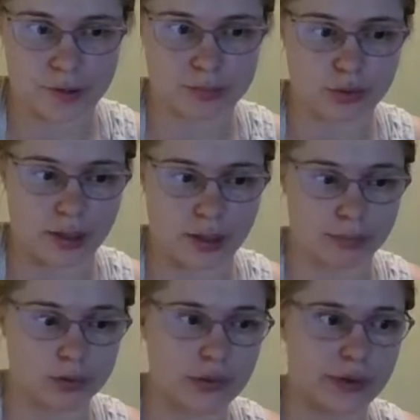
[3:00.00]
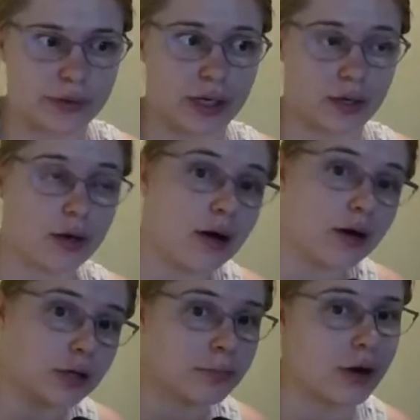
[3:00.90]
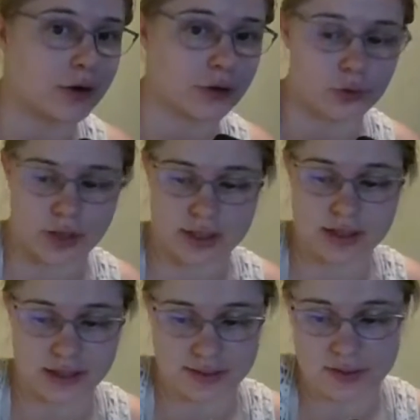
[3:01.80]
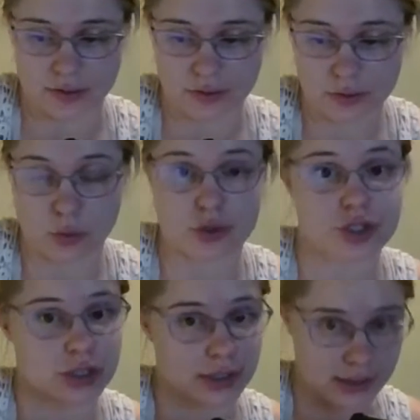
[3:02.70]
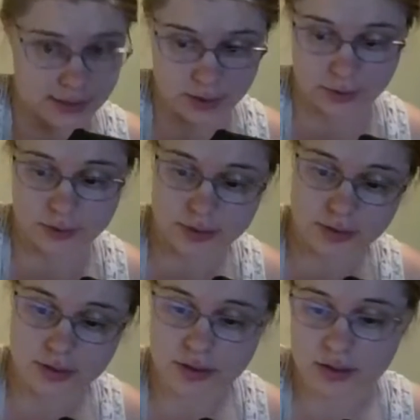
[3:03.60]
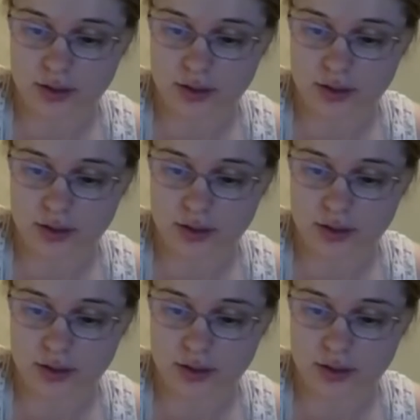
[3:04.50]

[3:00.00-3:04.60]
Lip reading: so that her employer can call upon her when he needs her or she needs her.